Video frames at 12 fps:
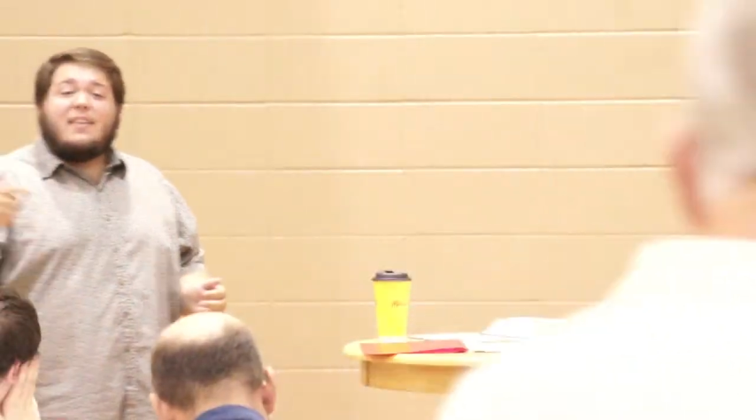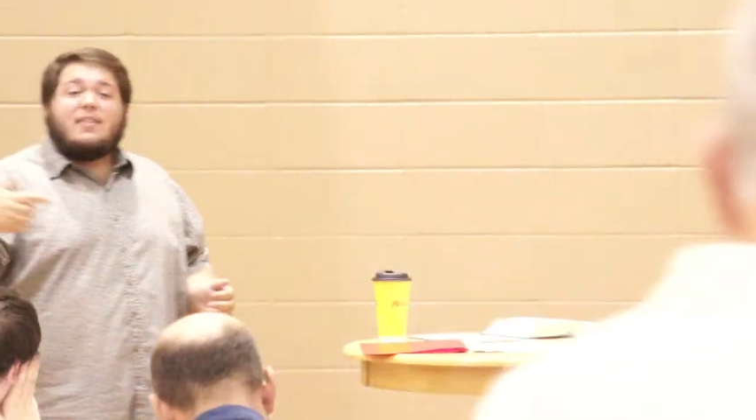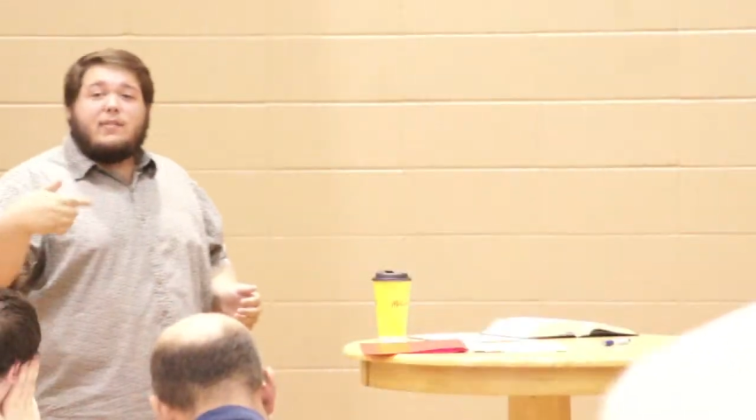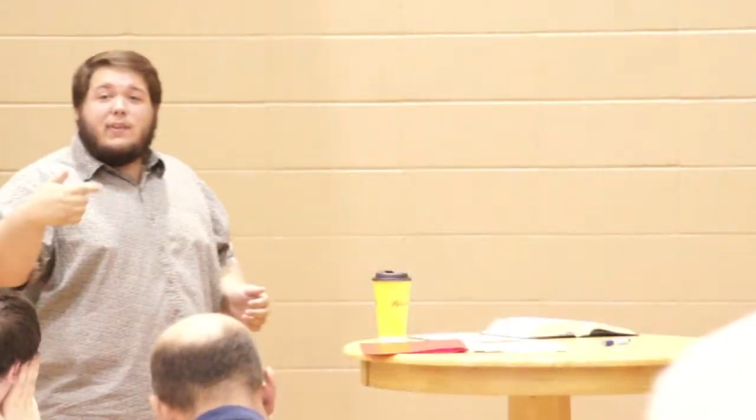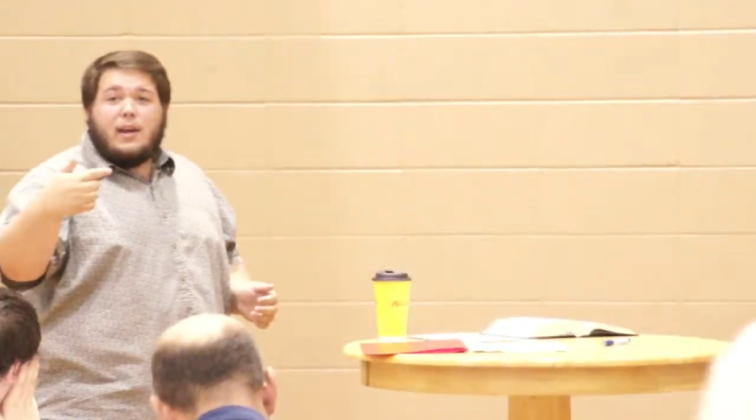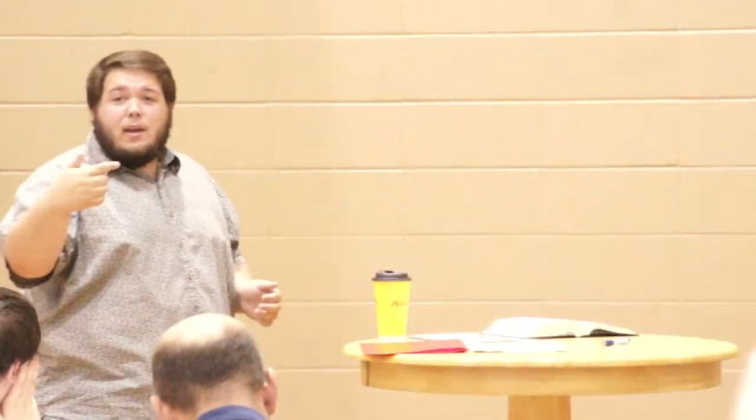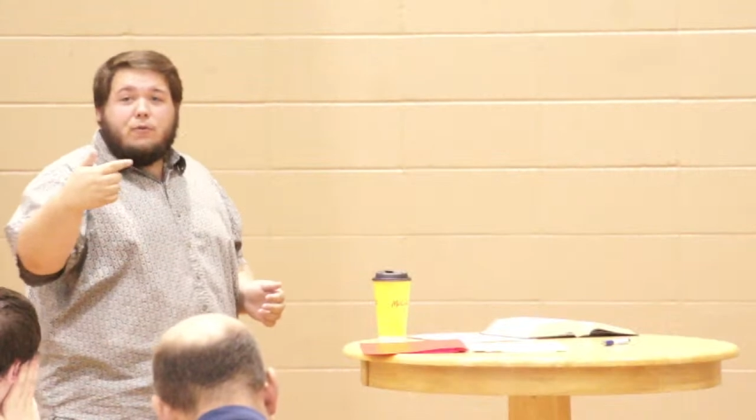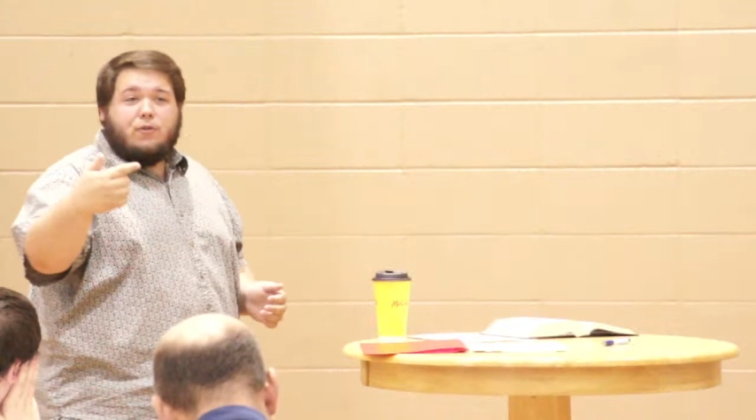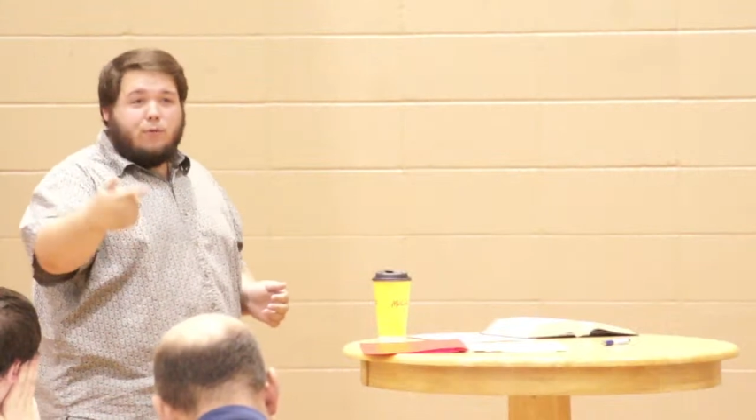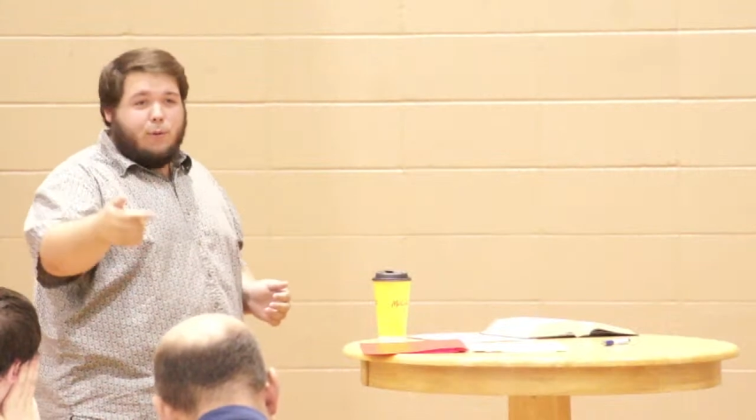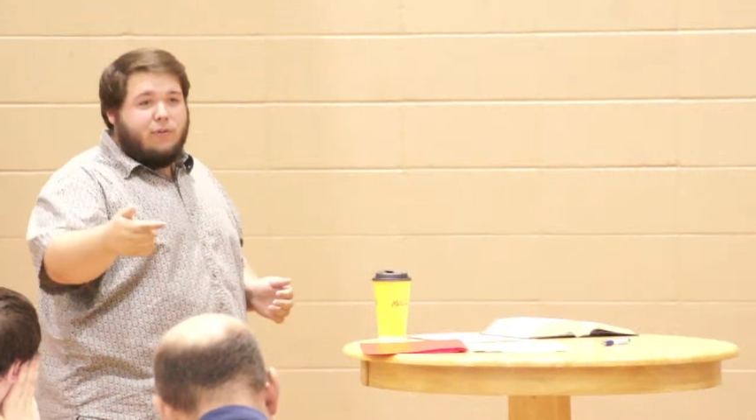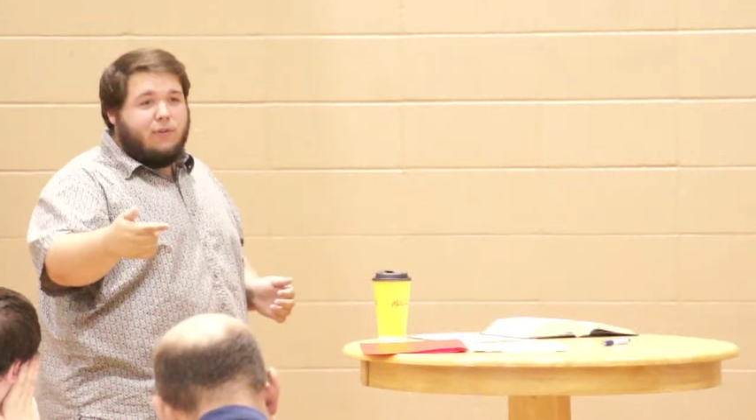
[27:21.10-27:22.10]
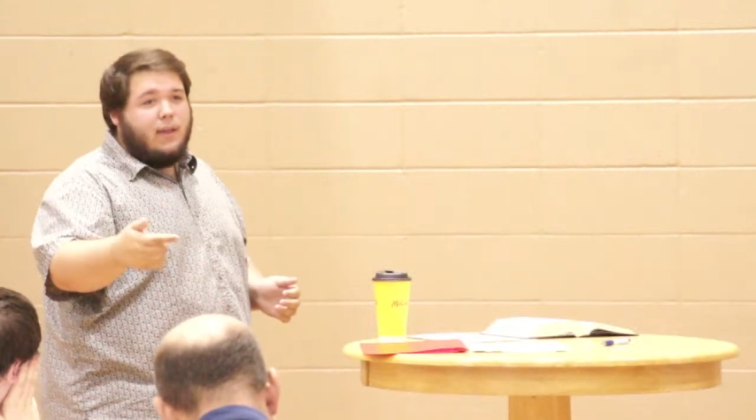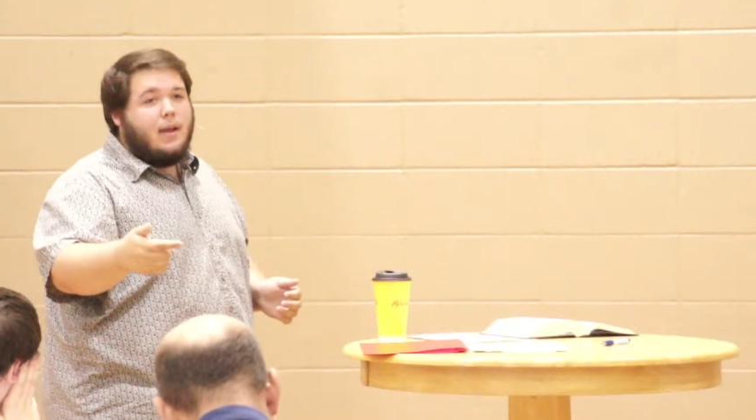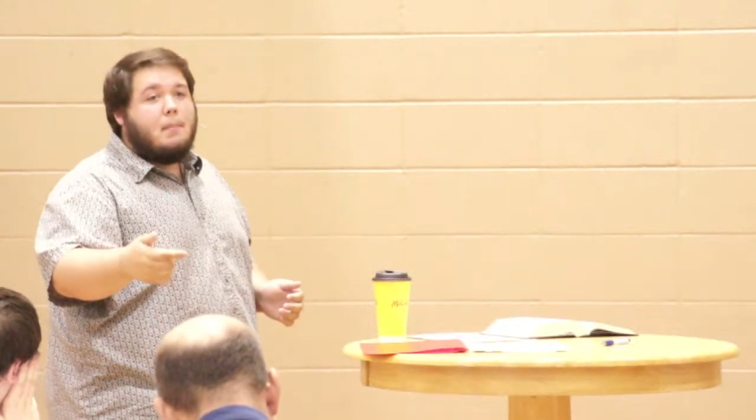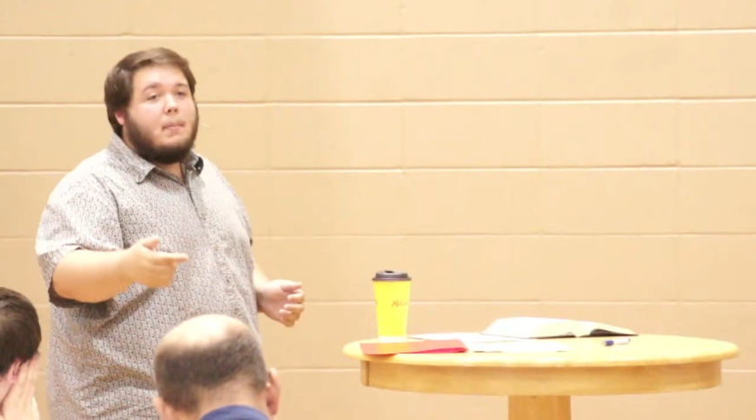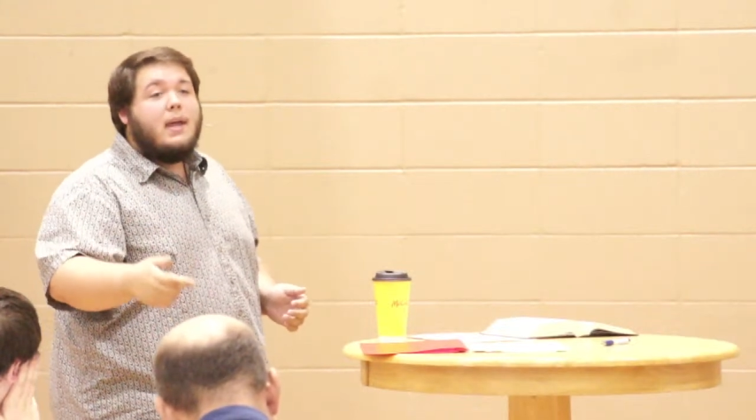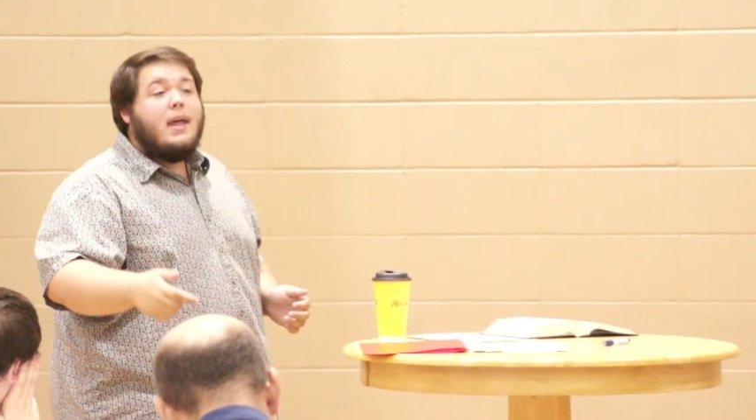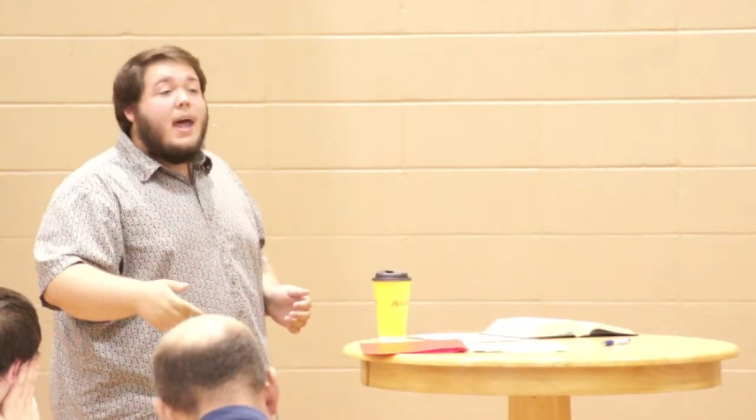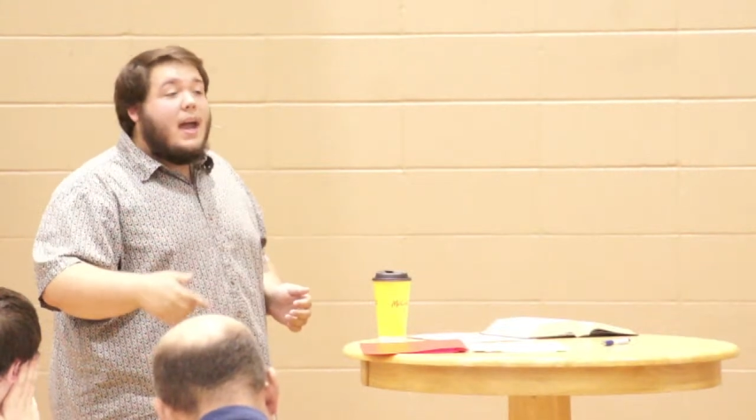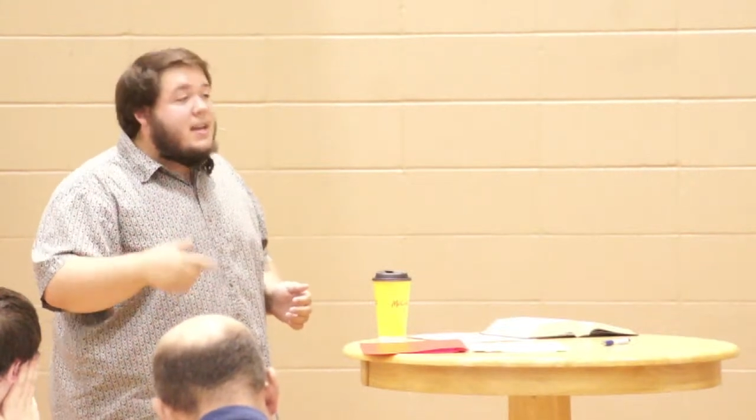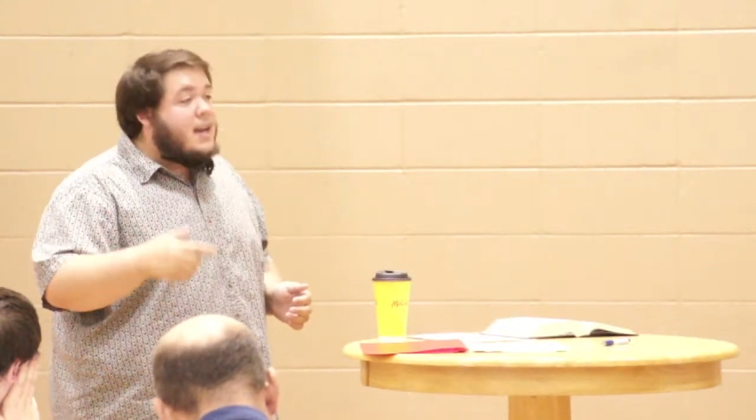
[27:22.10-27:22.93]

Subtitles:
the city of Jerusalem. And